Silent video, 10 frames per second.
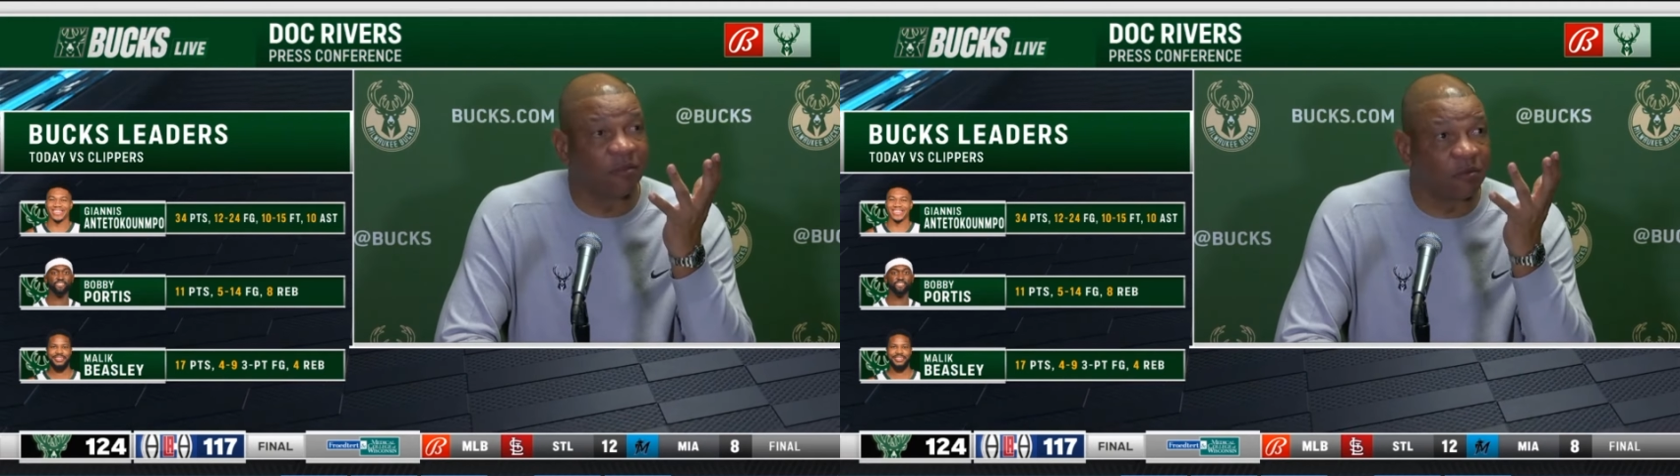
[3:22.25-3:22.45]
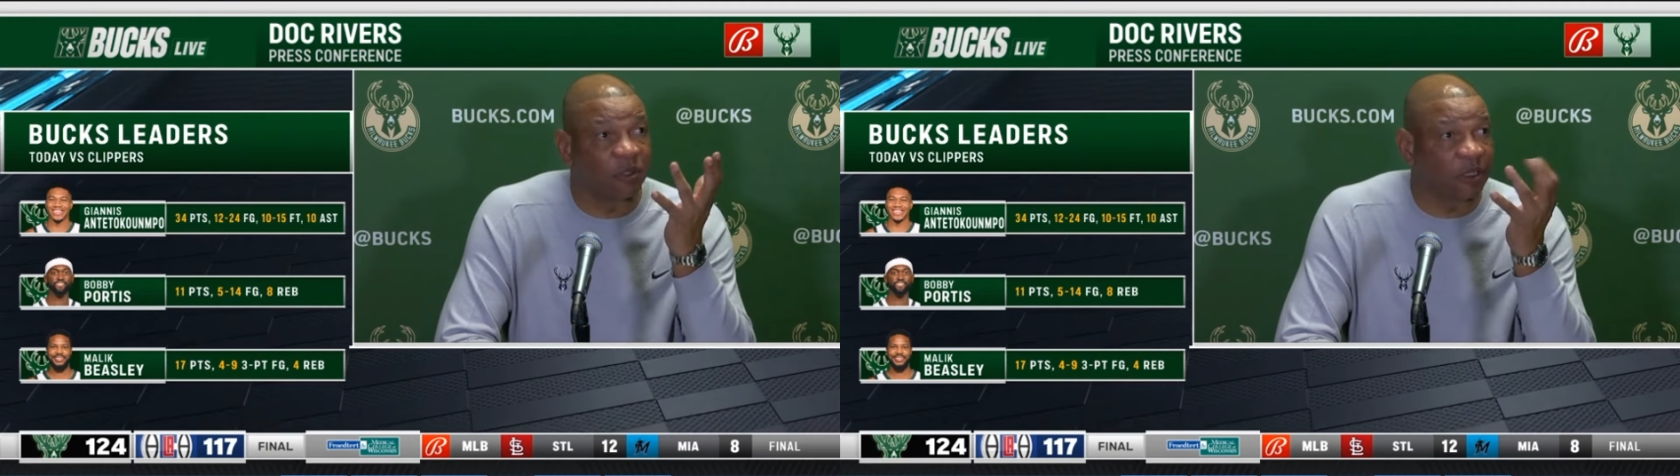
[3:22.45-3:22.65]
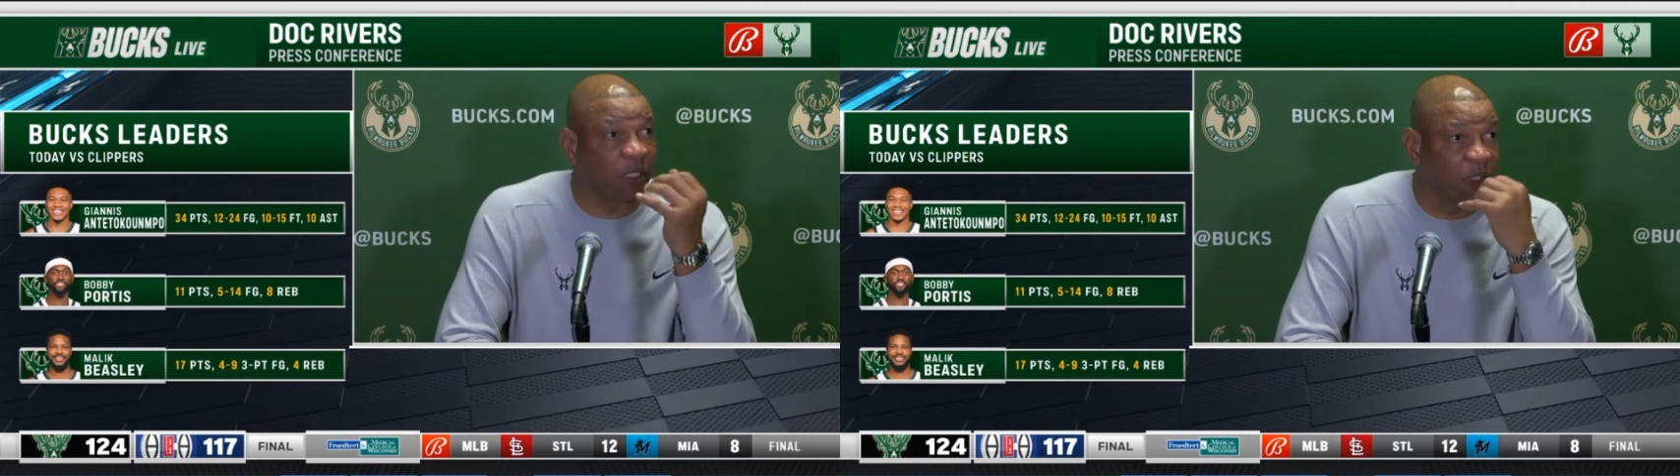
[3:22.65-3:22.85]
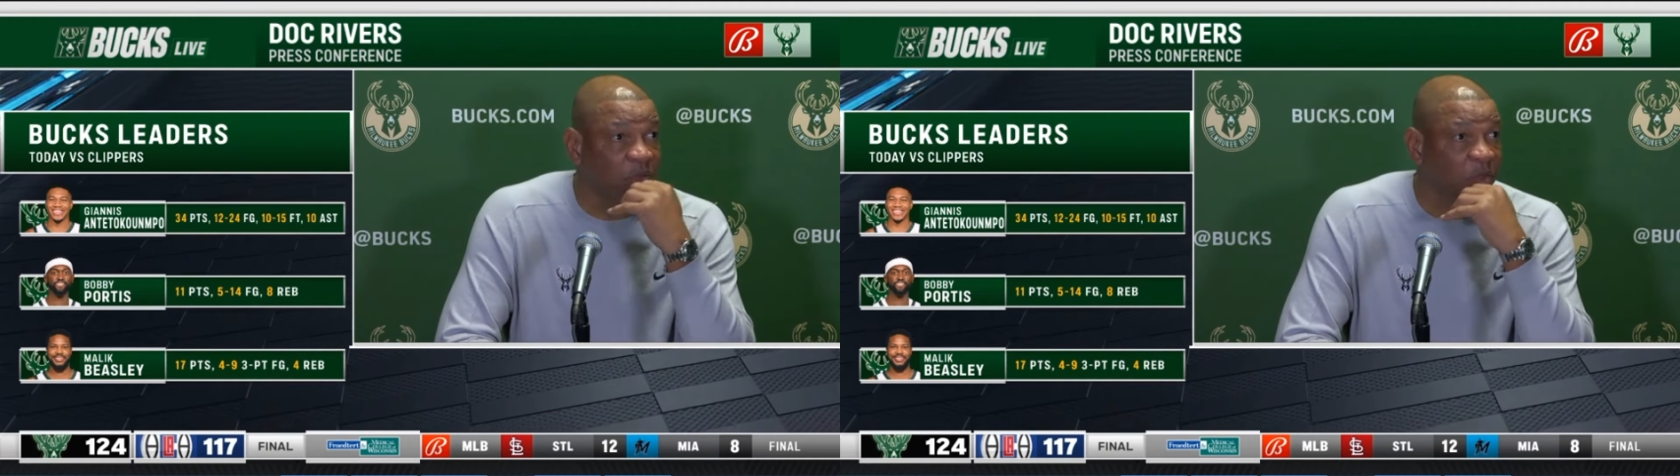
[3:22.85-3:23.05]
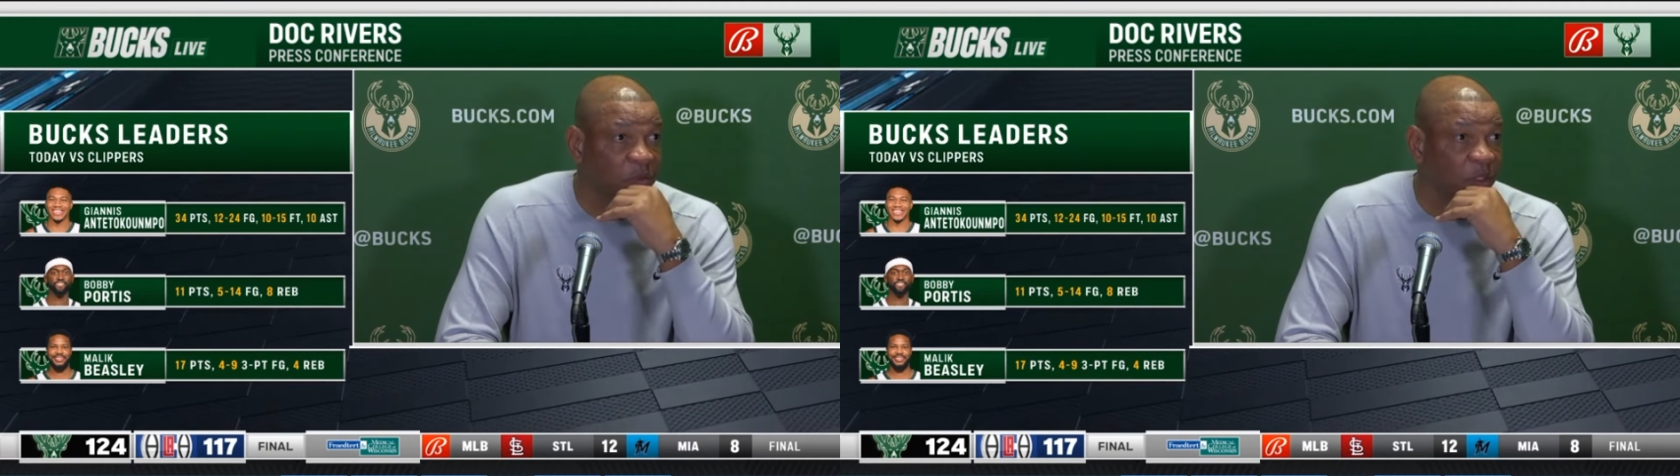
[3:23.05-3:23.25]
which I
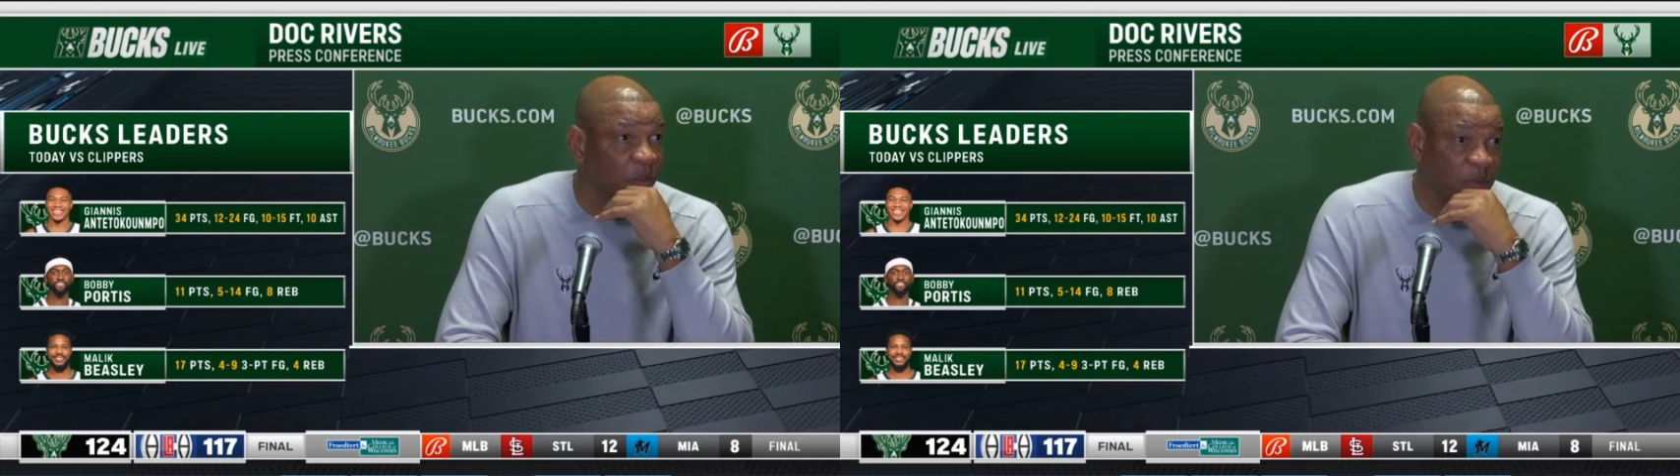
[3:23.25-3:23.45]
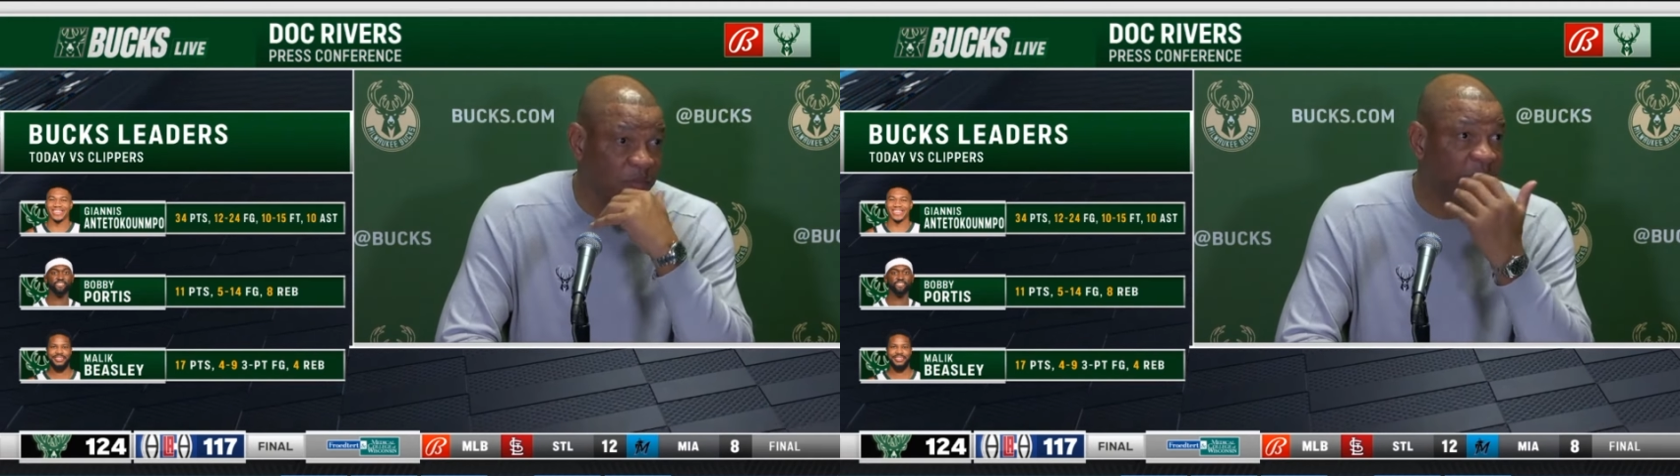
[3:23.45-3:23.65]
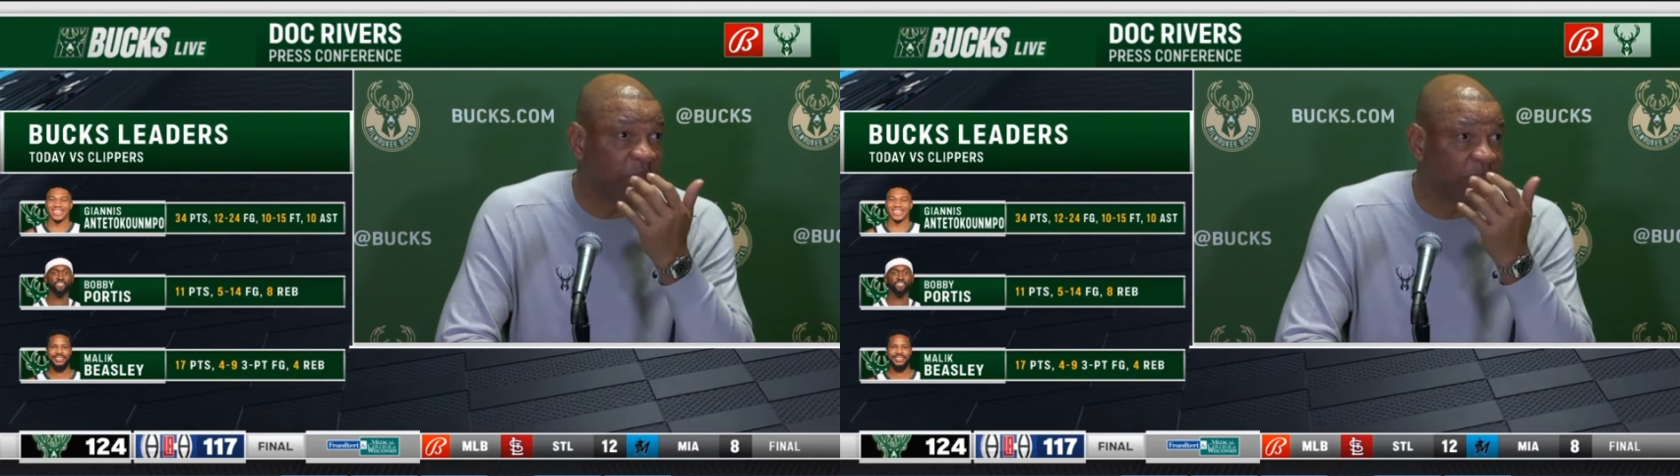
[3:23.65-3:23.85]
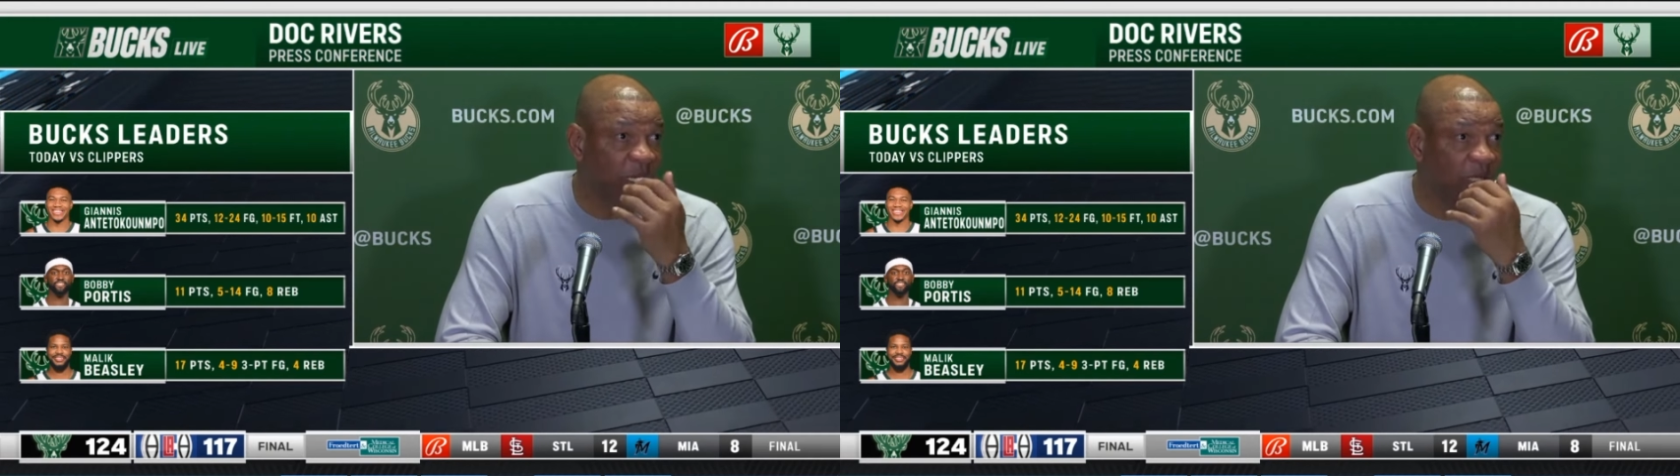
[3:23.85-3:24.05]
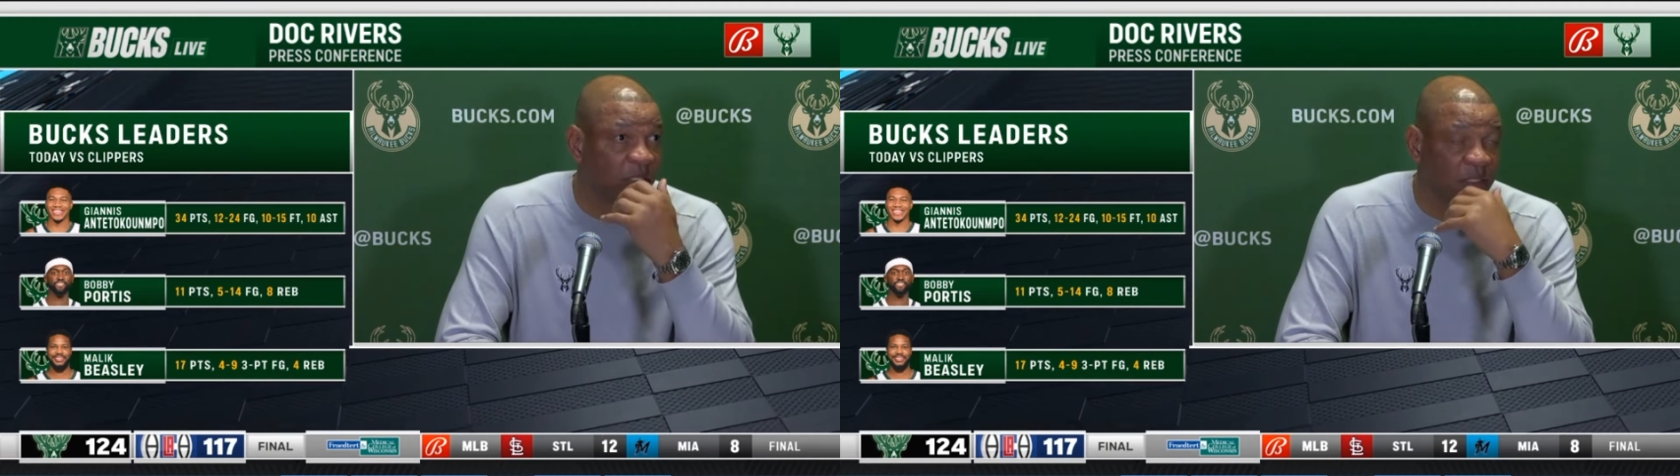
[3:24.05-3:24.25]
think we will, I believe that,